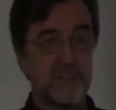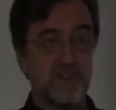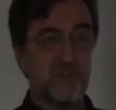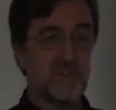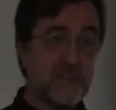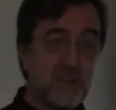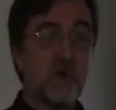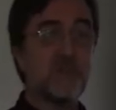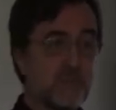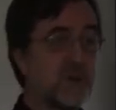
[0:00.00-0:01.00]
So they
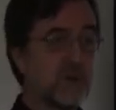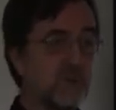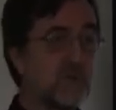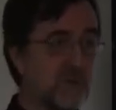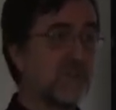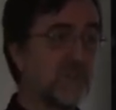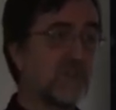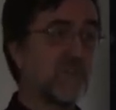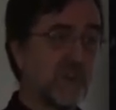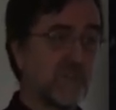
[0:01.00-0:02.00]
know that my computer is in
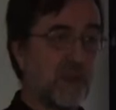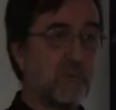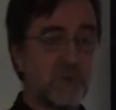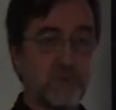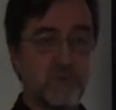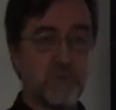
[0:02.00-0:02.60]
Sandby.